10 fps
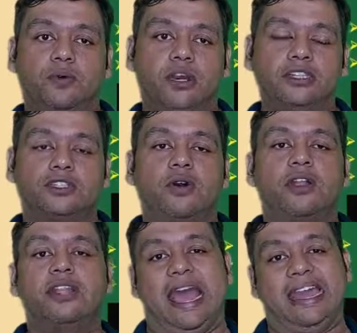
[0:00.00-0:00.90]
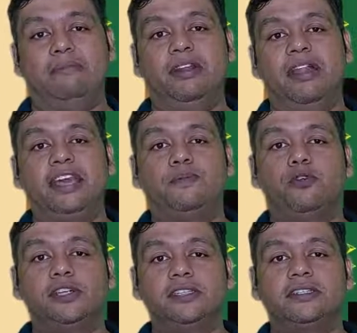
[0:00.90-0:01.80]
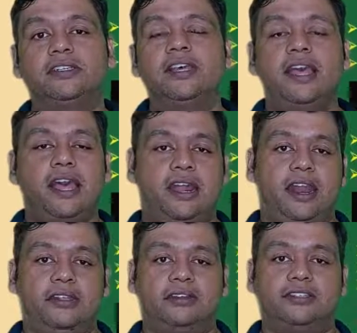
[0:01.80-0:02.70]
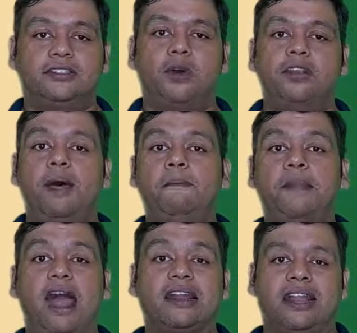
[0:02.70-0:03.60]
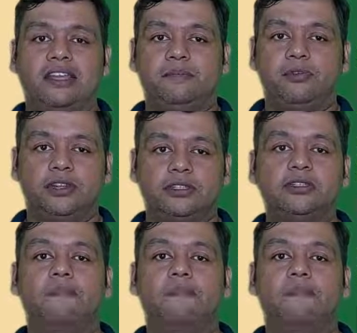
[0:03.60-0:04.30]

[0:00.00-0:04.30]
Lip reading: One is called the animal-like protist and another is called the plant-like protist.